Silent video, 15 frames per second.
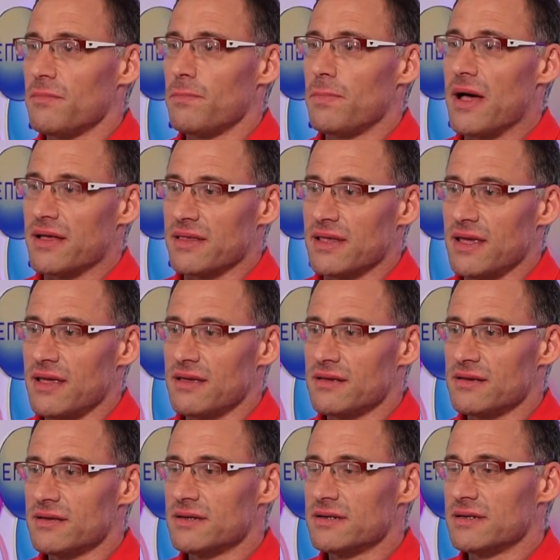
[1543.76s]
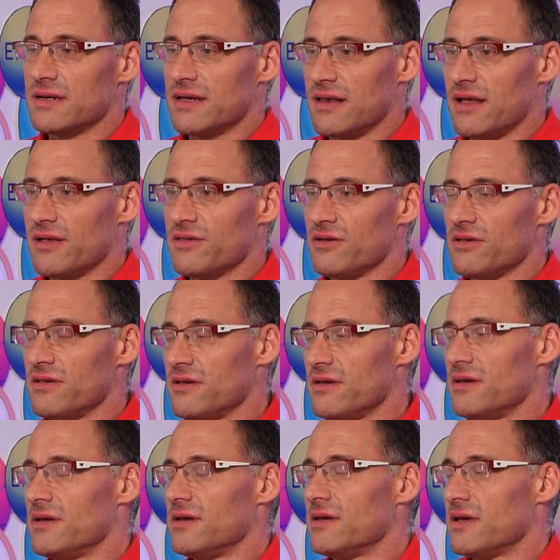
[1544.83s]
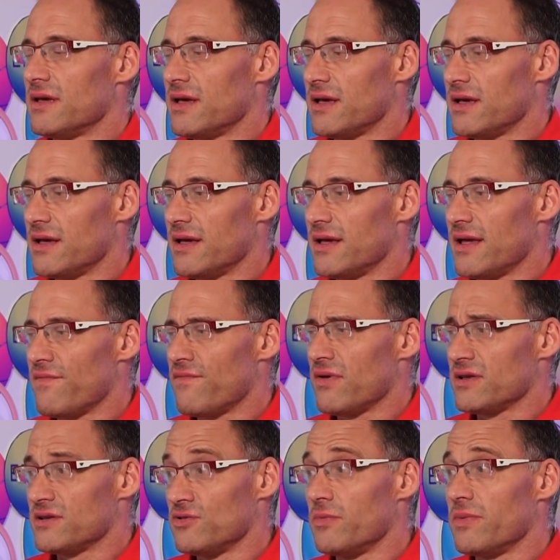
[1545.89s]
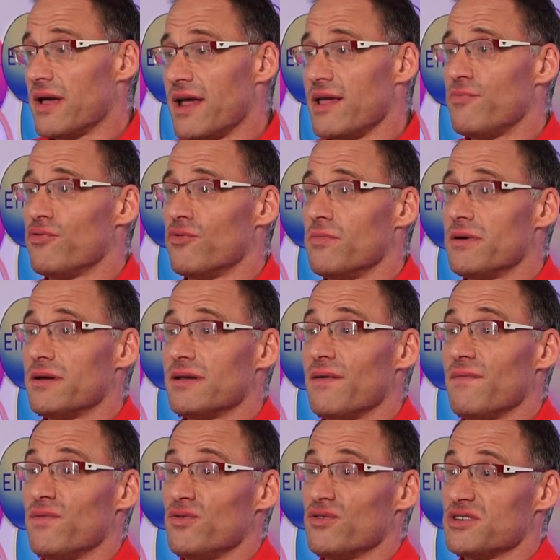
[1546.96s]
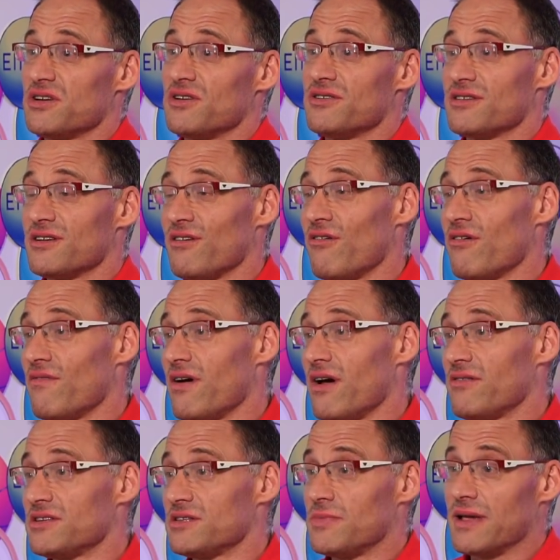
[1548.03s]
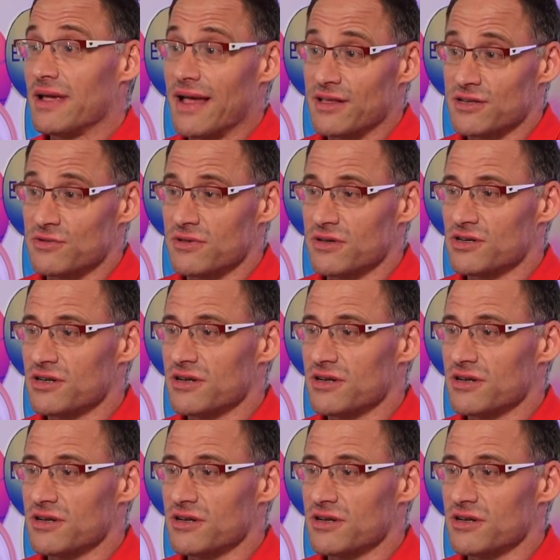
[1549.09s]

Putney in London. It's normally April, but unfortunately, because of coronavirus, it's been cancelled this